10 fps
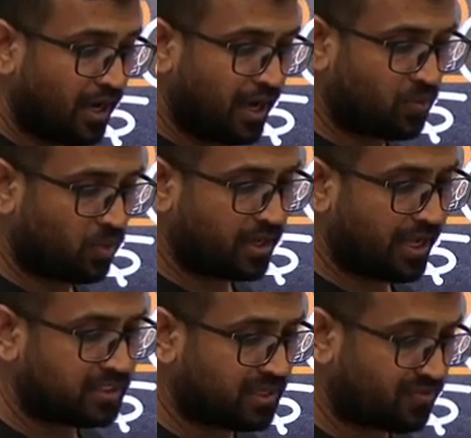I want
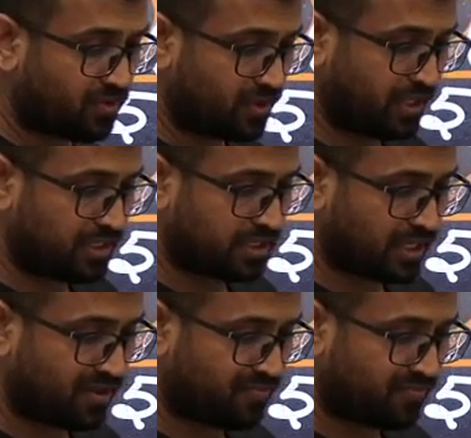answer from each and
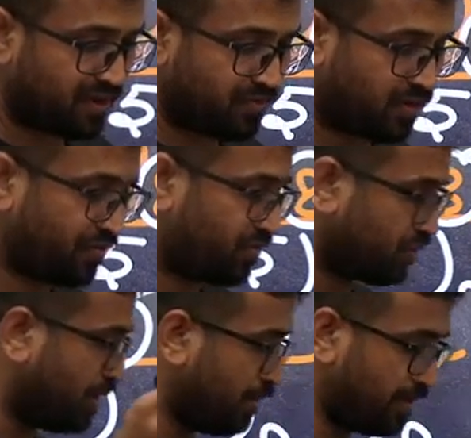every one of you.
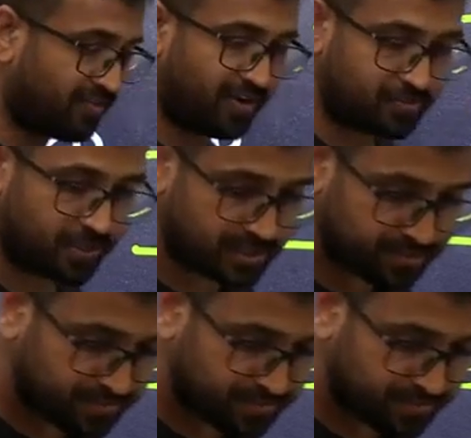Go ahead. Make it fast, please.